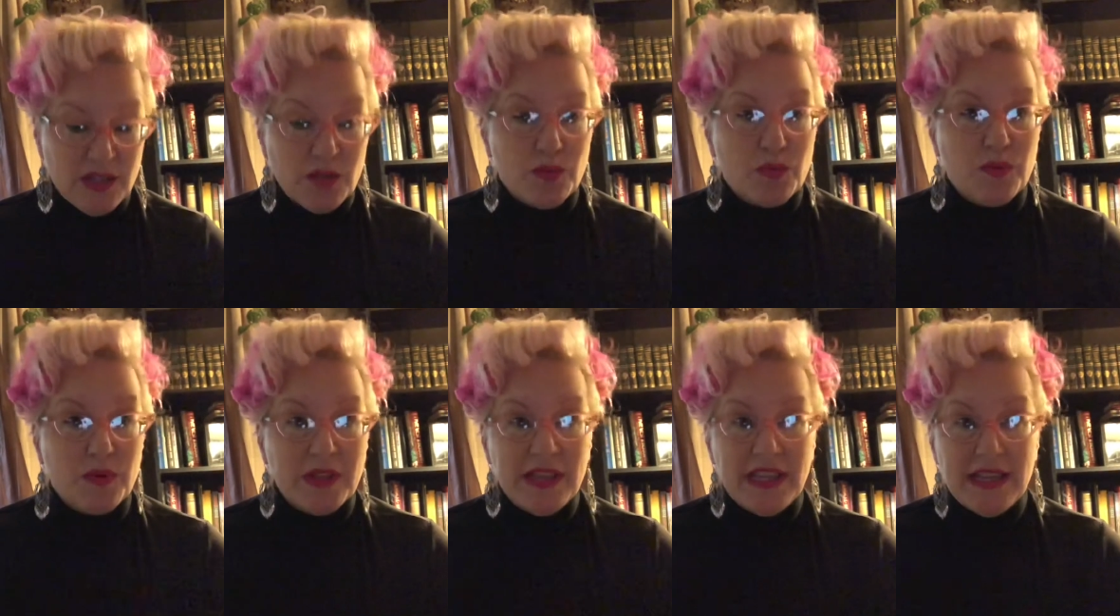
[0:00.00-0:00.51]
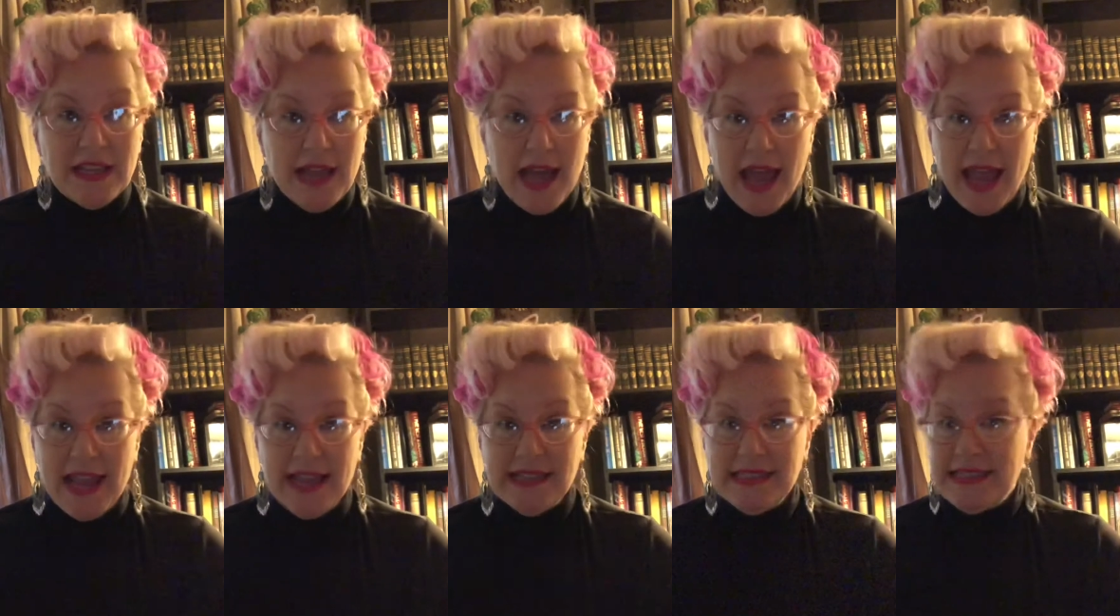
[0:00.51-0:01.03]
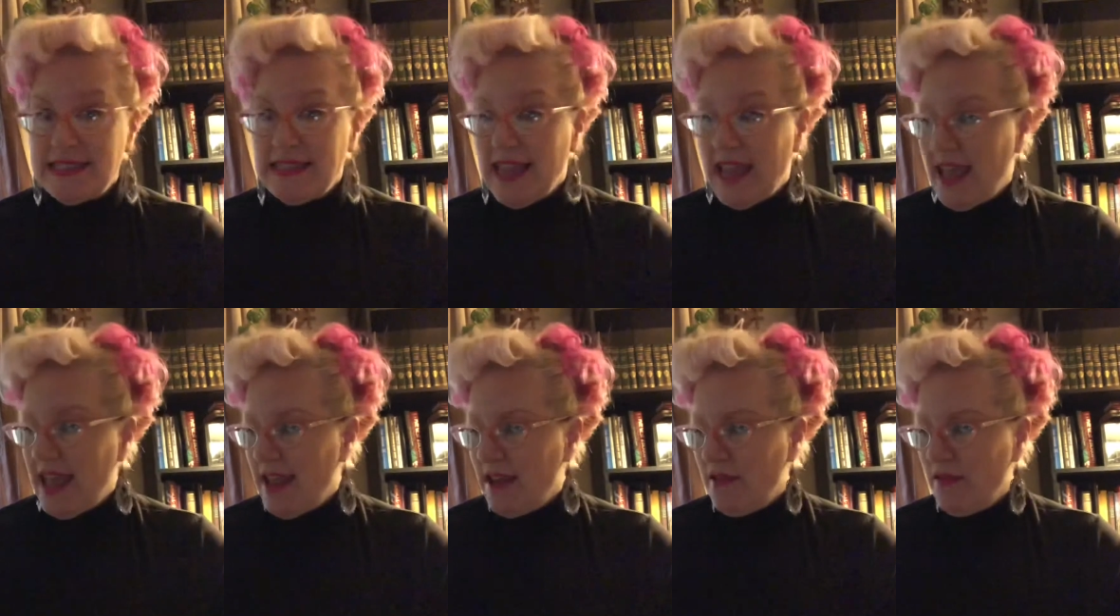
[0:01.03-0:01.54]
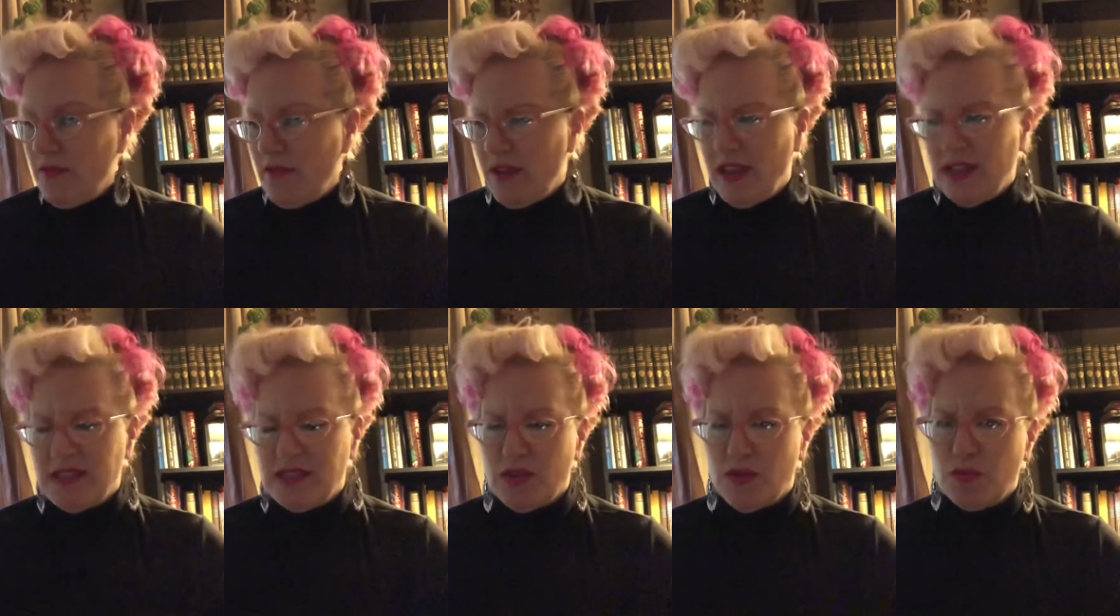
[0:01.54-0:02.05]
They're really nice and
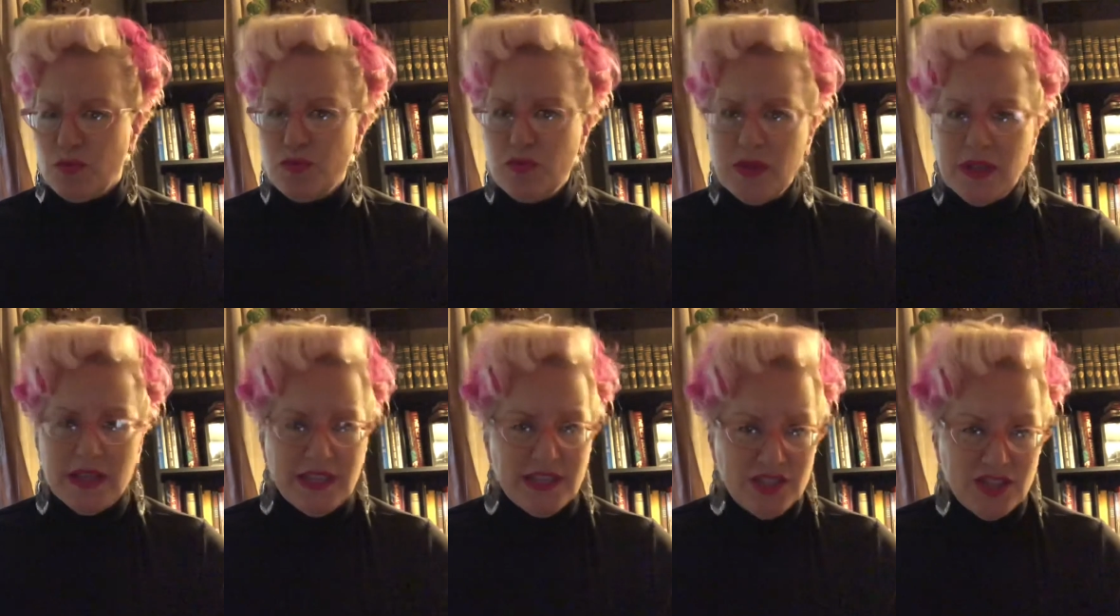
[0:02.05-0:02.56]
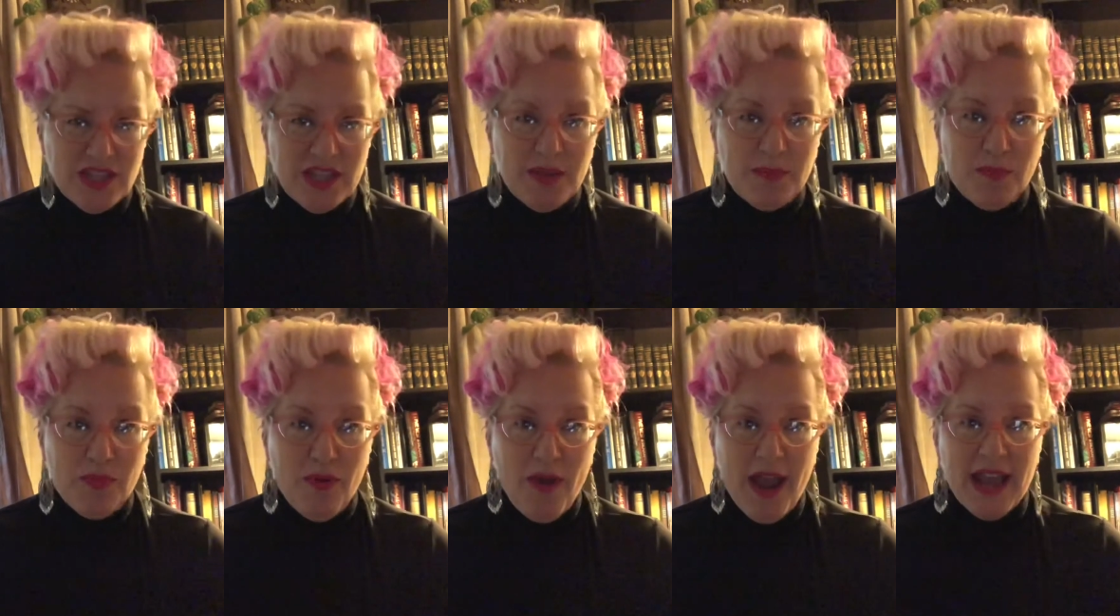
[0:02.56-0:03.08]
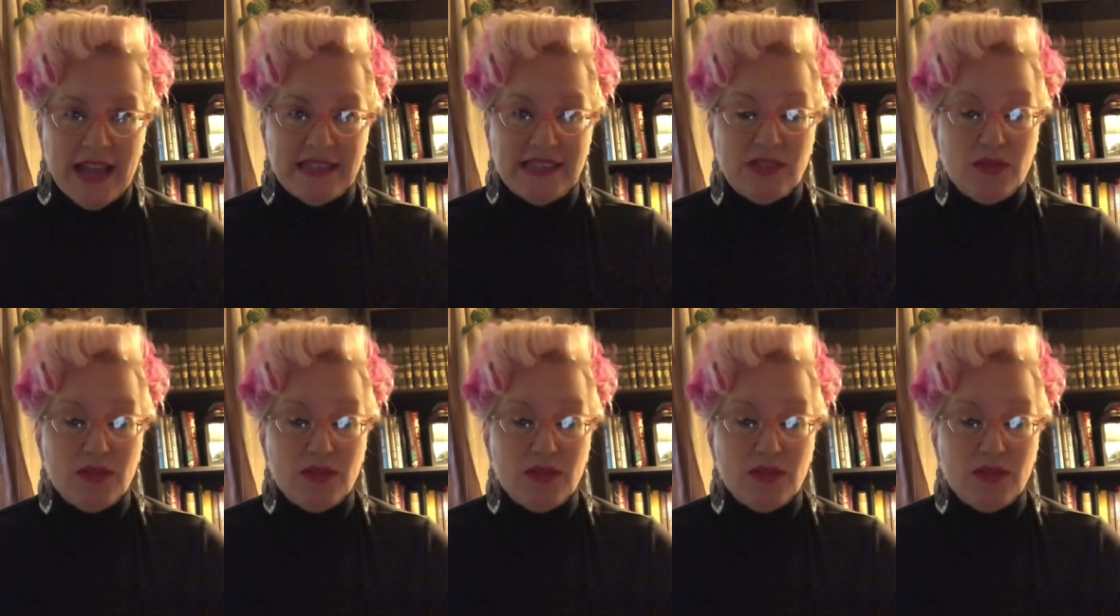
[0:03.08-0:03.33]
it's a really cheap price.